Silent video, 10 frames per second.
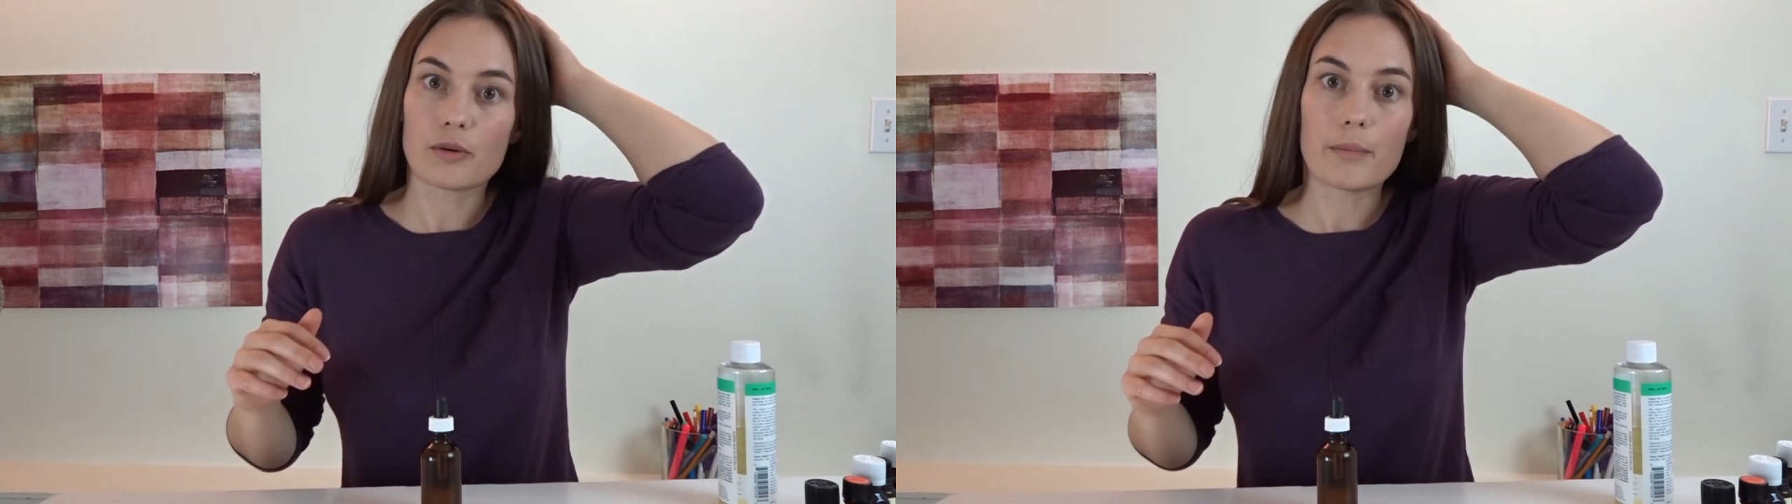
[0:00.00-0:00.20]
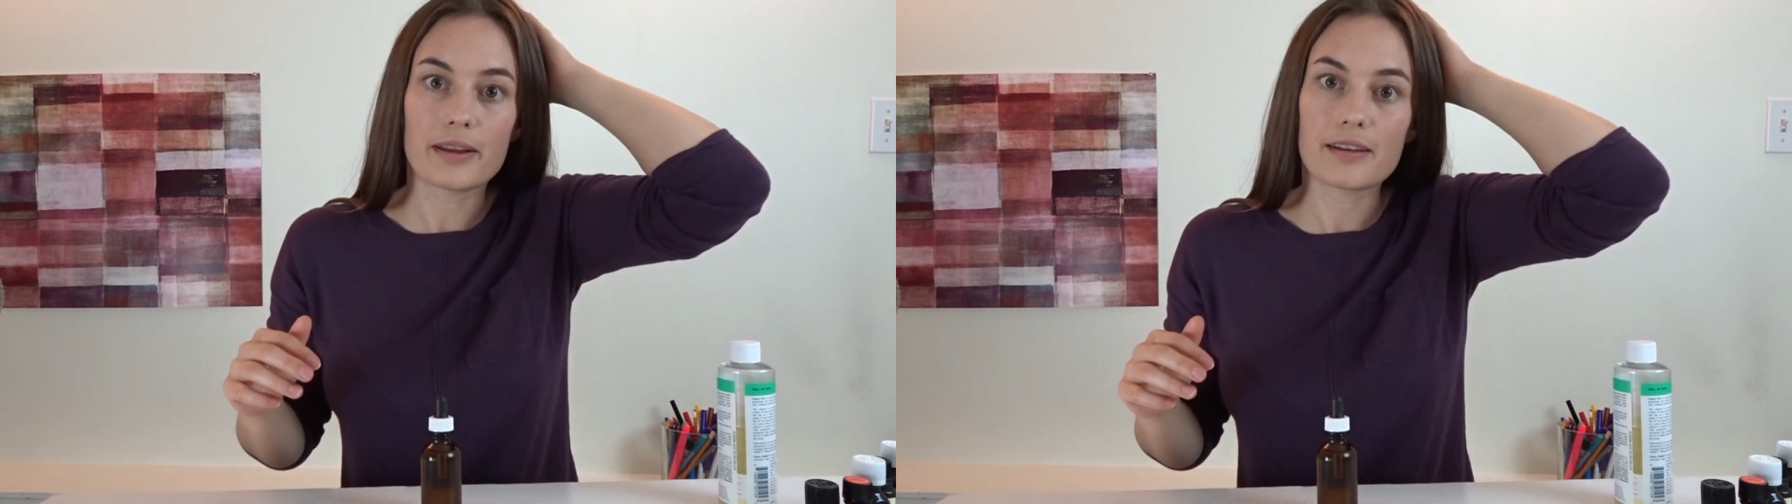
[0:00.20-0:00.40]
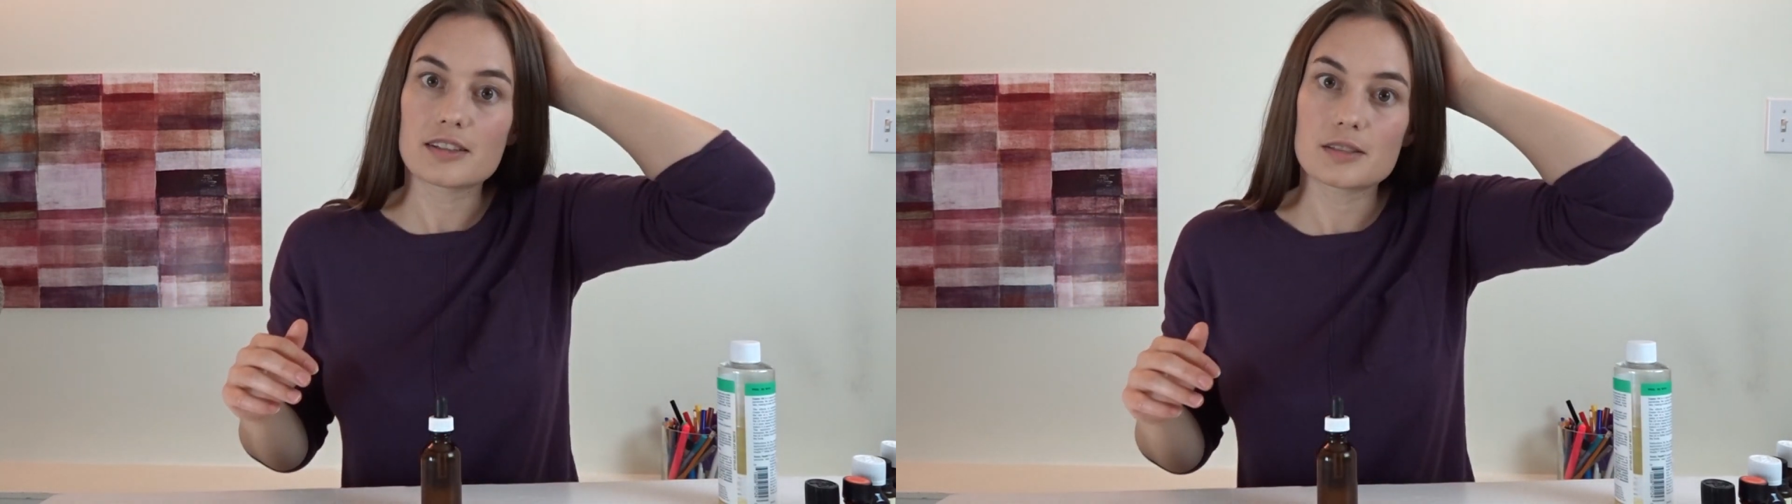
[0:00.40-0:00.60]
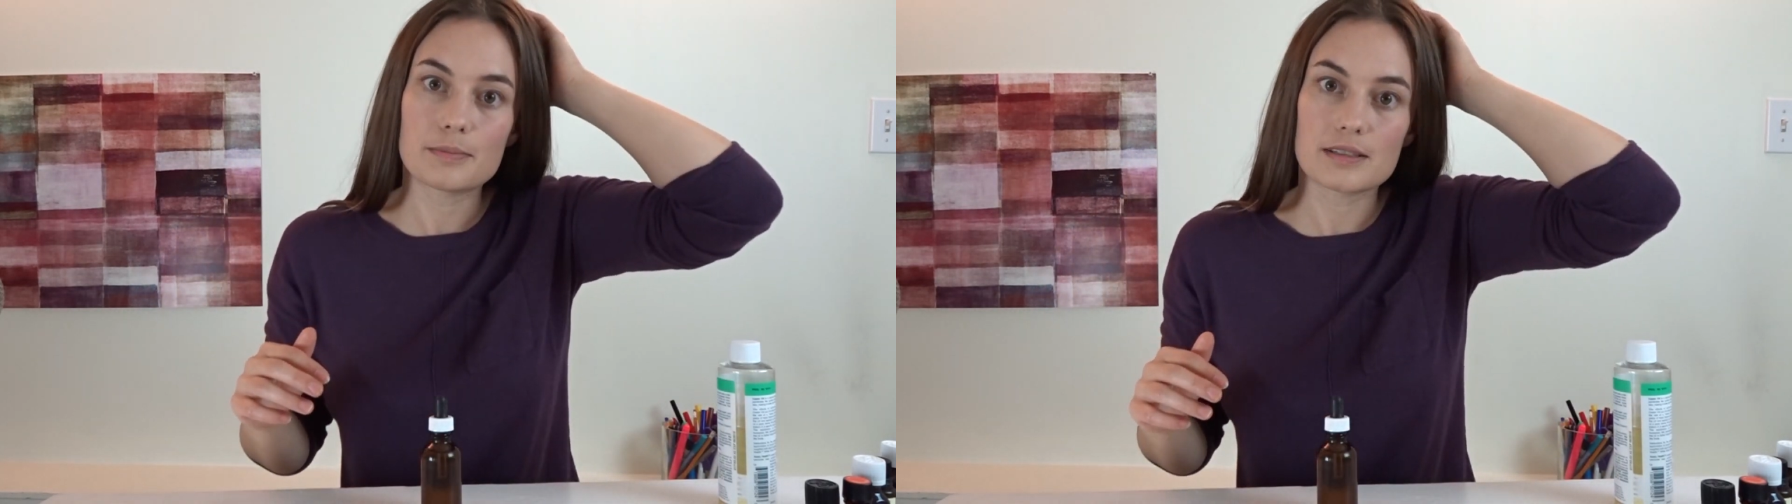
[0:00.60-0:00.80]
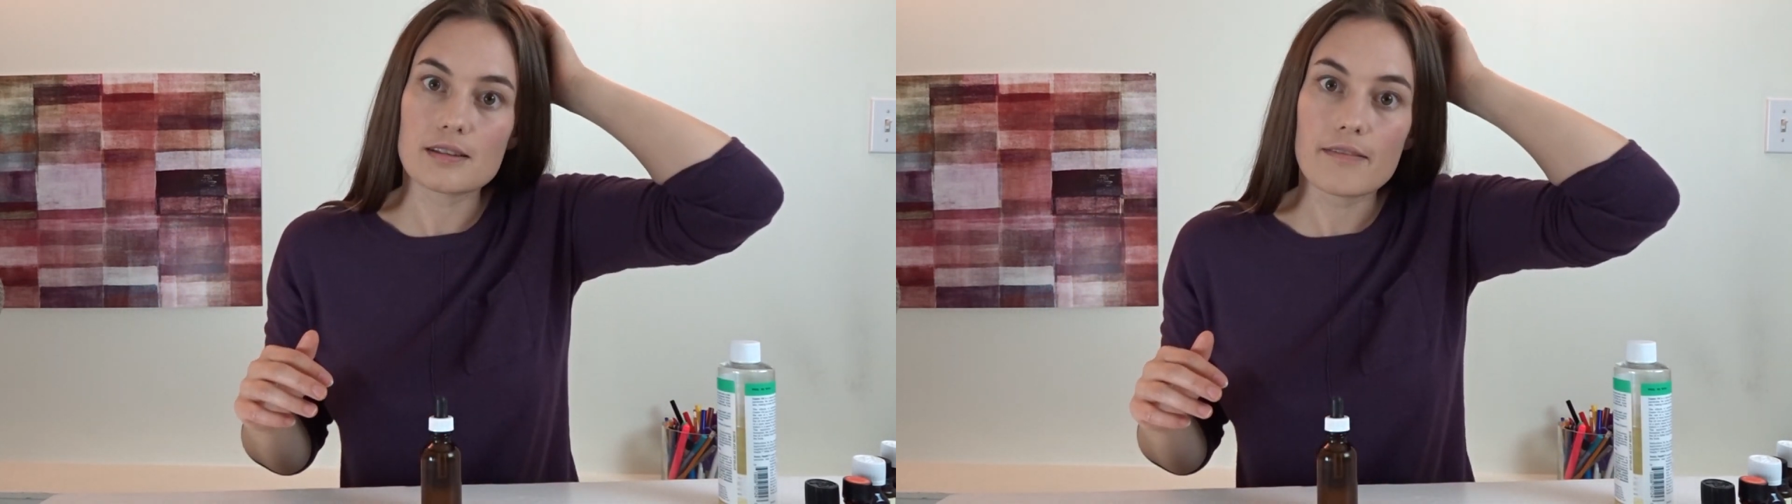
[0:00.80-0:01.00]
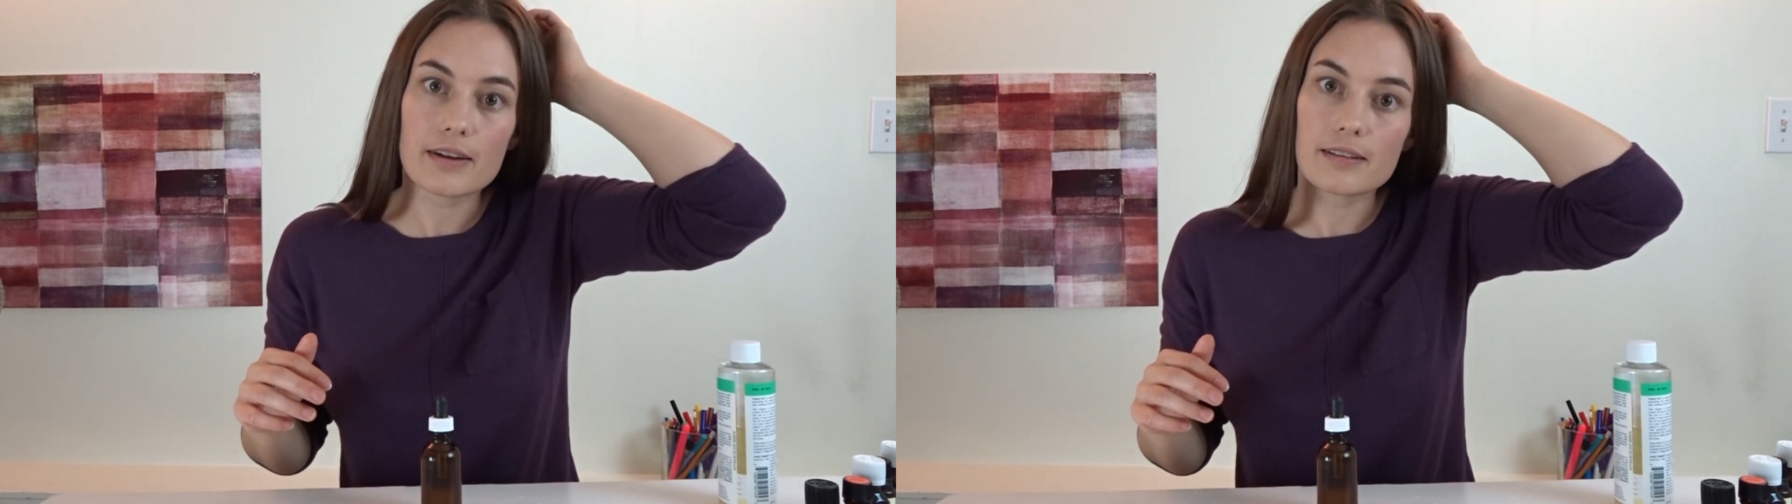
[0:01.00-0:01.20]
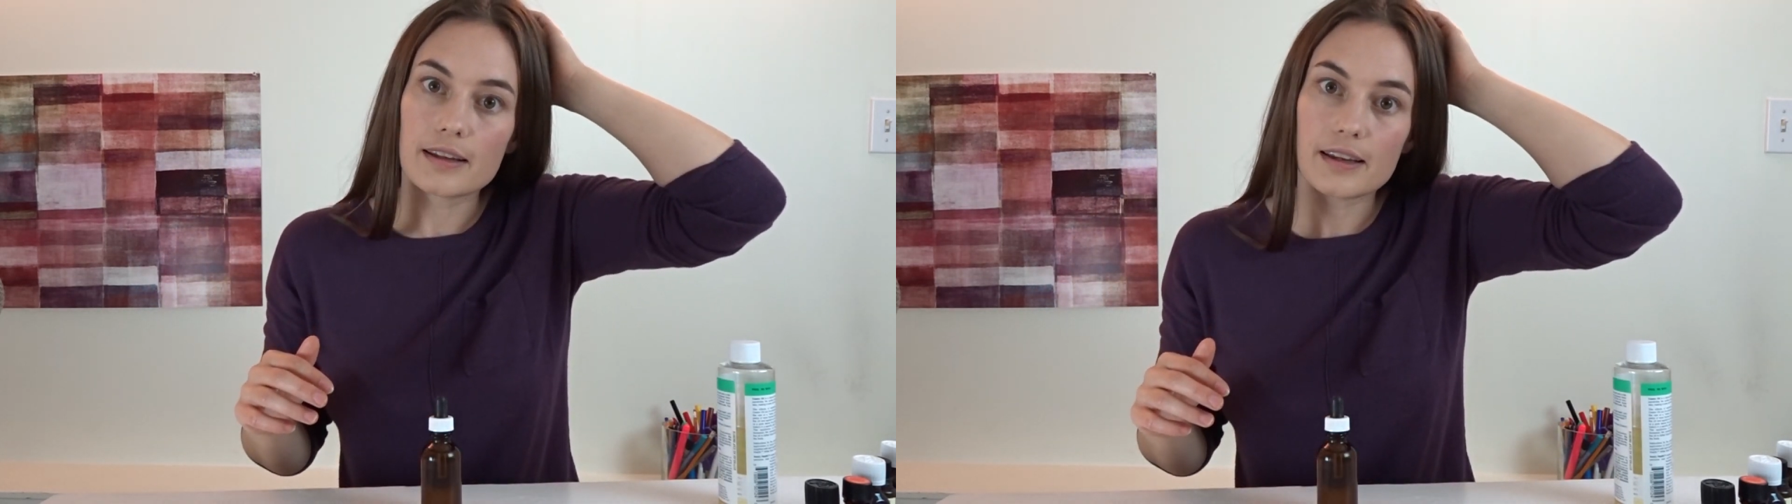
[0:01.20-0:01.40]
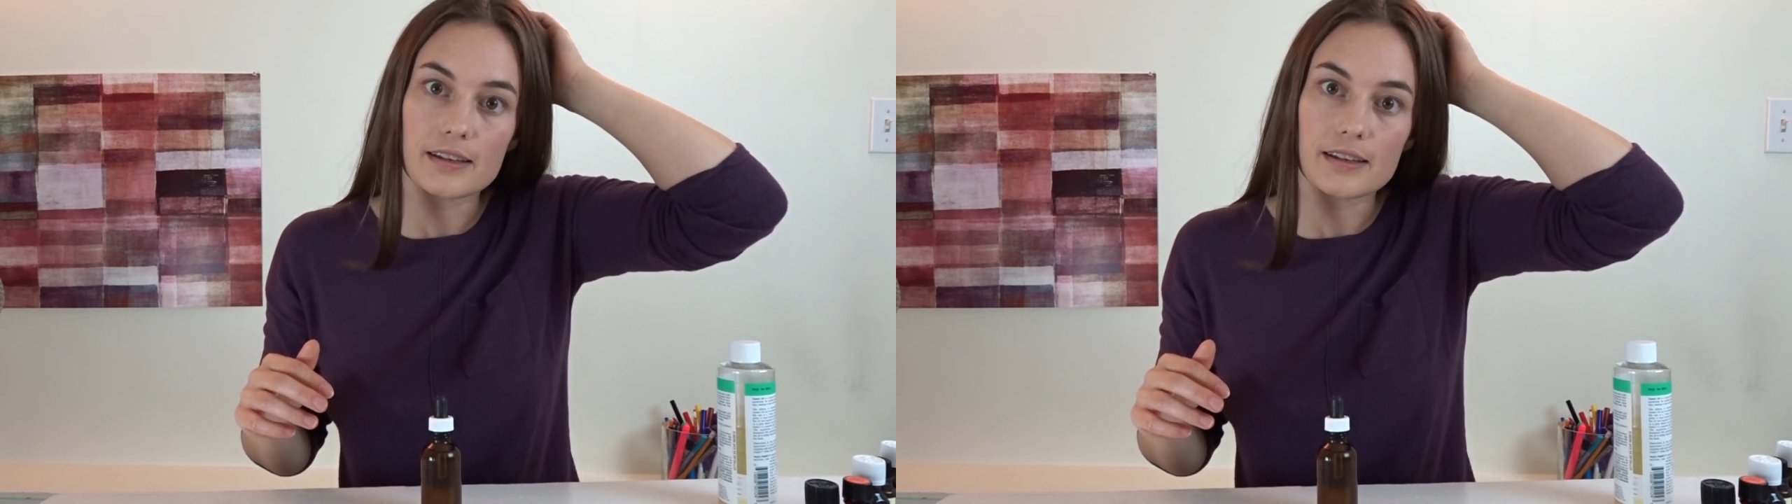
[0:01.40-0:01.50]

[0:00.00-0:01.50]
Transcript: rubbing it specifically